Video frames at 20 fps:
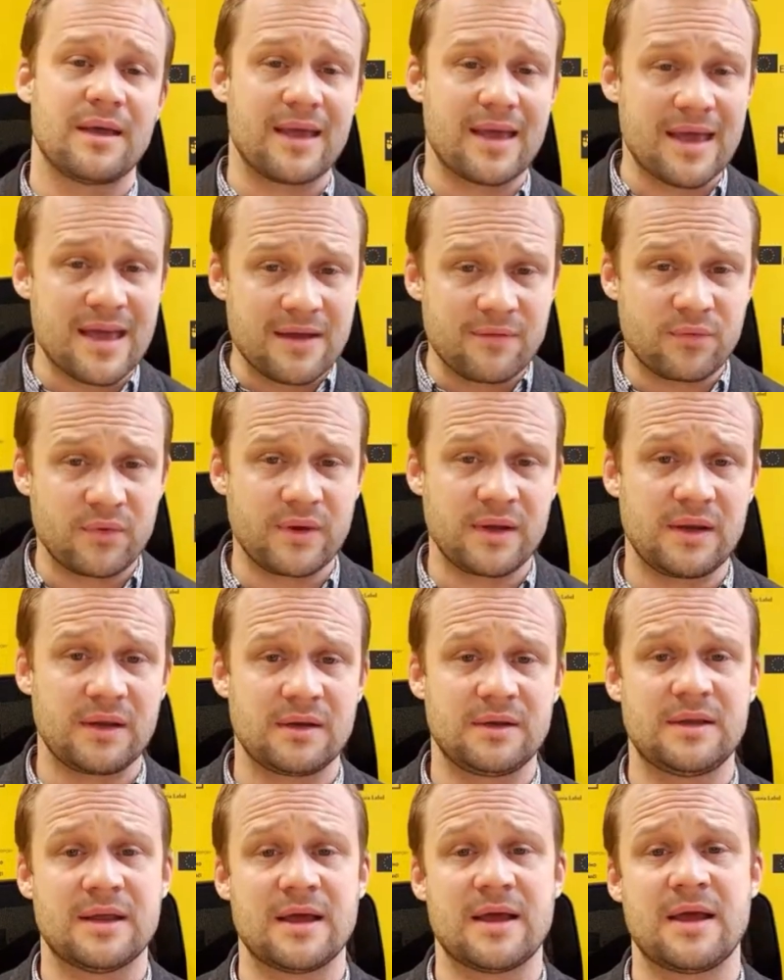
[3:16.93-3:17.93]

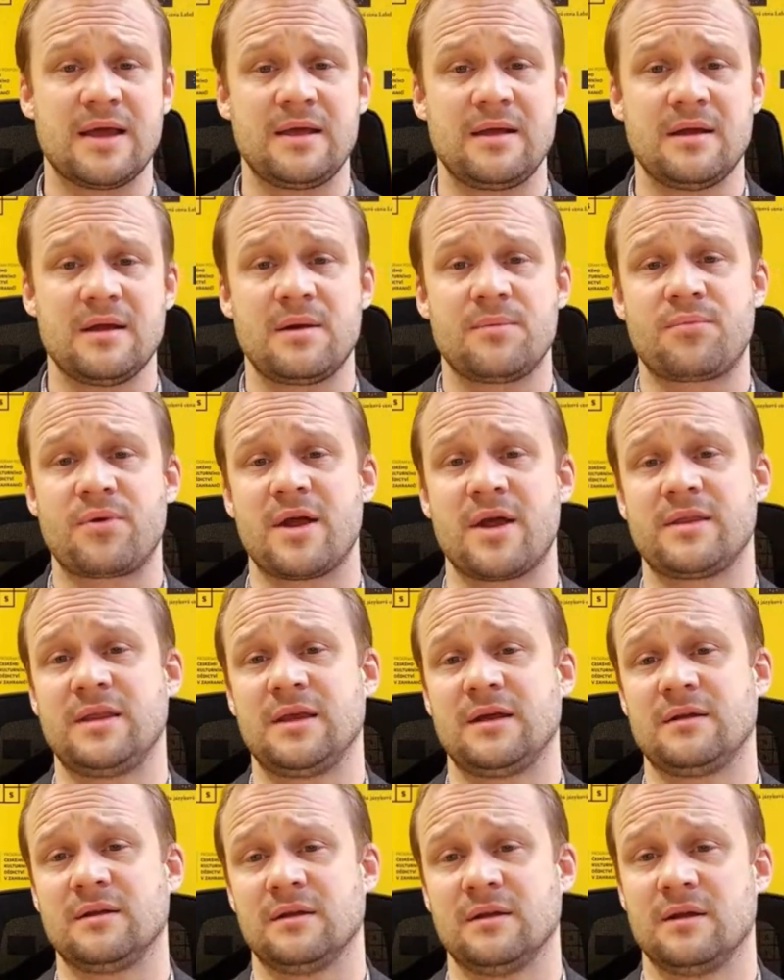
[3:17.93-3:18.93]
everyday
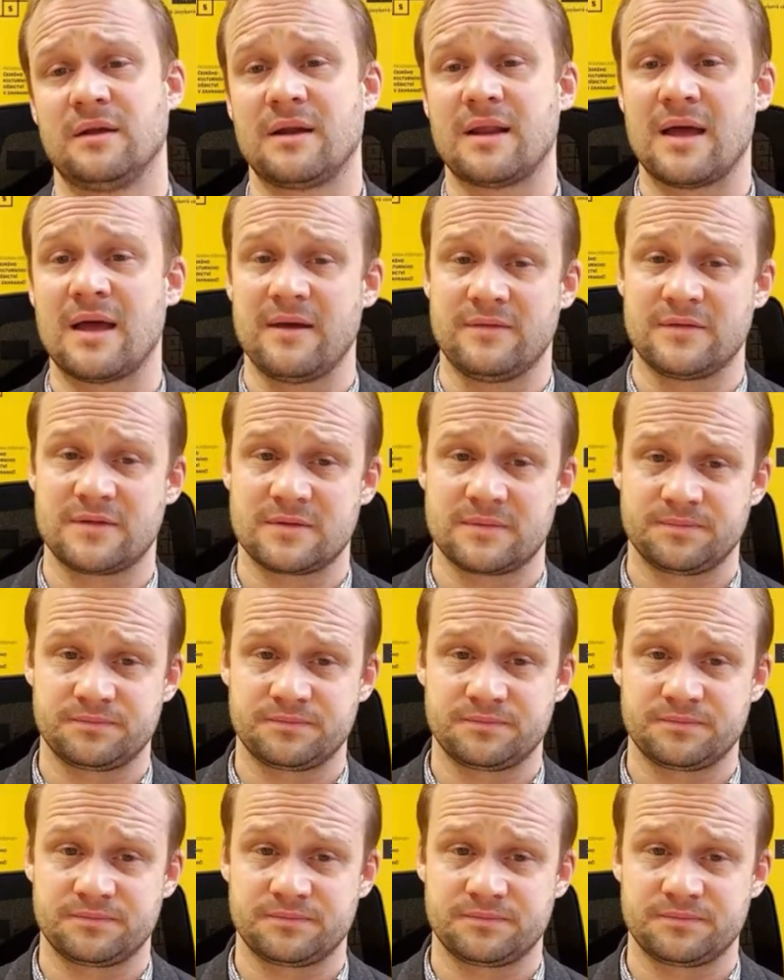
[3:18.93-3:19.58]
practical lives.